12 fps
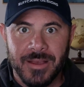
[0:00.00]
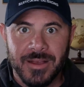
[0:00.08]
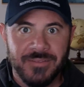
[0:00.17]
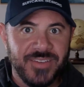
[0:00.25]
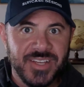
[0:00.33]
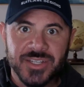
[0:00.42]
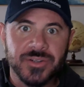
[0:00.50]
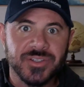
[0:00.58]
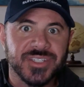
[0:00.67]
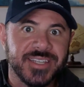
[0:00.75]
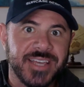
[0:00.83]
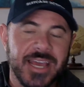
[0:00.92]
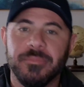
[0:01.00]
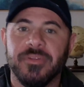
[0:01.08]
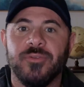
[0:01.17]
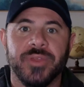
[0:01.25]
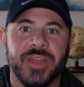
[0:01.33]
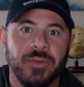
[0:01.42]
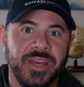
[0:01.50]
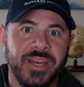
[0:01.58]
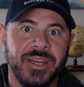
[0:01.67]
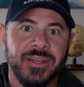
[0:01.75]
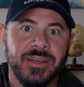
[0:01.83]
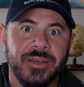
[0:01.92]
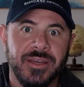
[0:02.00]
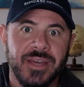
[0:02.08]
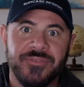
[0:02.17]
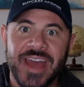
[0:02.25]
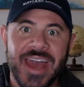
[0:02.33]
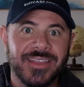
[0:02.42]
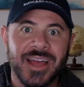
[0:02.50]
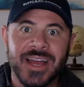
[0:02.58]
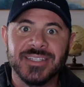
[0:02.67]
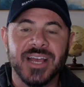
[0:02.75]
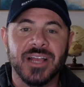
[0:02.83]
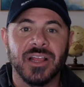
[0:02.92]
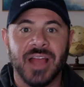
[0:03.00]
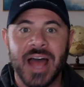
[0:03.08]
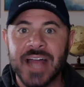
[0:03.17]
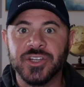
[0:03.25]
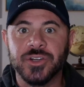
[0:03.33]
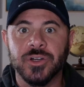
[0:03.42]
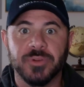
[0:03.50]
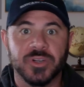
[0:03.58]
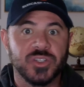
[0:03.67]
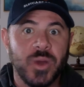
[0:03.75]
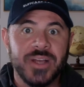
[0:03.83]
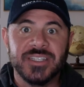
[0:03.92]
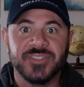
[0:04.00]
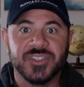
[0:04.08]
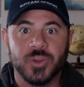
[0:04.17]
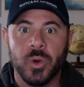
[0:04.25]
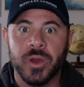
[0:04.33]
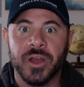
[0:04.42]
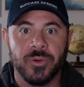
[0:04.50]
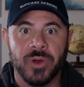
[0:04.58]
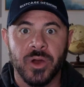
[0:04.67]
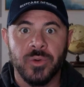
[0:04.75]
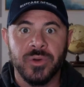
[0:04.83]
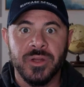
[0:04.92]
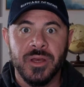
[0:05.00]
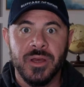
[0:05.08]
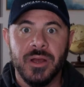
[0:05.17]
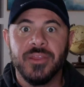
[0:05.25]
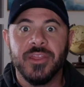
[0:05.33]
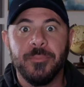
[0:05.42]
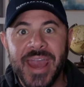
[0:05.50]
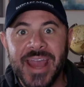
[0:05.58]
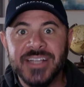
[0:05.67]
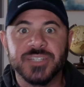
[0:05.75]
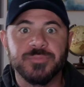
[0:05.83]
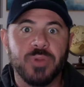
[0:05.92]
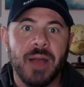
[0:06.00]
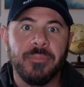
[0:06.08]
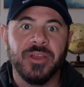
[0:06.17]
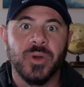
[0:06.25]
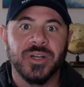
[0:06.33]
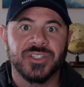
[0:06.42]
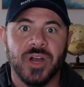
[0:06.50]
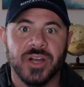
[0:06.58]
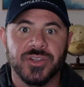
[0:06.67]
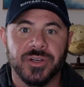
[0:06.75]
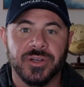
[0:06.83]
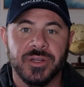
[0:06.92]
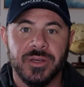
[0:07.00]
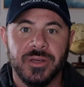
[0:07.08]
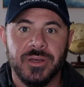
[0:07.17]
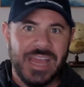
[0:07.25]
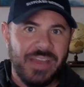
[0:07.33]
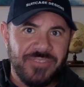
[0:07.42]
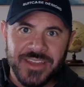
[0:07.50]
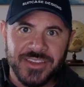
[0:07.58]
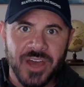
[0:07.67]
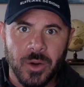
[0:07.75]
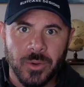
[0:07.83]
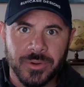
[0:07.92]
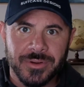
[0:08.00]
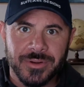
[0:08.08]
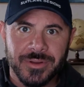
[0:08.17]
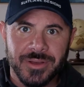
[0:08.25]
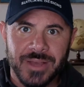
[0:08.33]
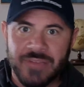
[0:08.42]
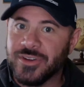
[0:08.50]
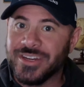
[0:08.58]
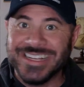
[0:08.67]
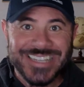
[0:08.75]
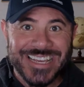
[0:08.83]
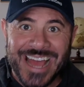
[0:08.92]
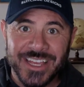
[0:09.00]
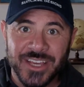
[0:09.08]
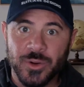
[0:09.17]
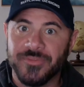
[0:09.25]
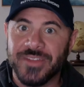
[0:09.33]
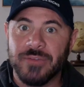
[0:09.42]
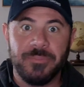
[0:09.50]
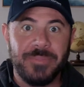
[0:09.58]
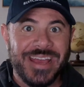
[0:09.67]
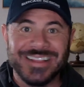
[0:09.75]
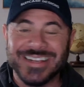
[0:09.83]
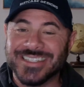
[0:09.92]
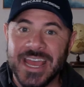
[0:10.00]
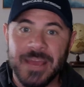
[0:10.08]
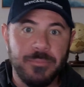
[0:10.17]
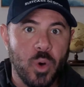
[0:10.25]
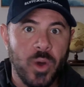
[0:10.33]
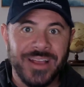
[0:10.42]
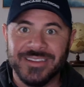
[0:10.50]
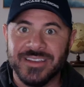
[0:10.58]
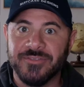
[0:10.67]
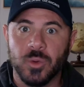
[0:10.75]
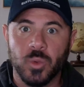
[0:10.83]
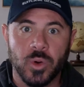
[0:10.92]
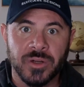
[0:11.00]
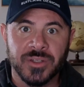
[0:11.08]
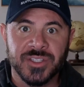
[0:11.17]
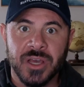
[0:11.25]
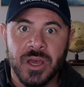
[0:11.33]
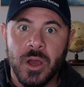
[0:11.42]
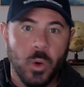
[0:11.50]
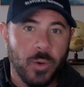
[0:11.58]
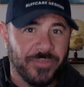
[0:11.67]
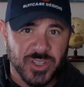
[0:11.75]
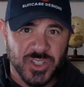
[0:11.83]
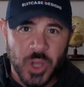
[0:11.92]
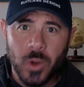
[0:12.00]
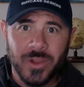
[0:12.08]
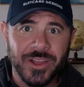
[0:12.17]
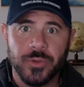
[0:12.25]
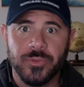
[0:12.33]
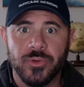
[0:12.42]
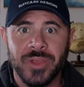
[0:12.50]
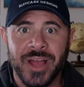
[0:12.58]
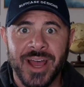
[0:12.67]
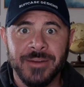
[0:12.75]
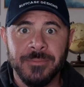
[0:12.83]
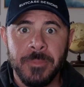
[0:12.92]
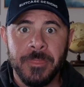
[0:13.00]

Visitors skim before they read. If the headlines tell a logical, persuasive story on their own, the page is probably well structured. If they don't, if they're disconnected or if they repeat the same point in different words, or if there's no clear through line,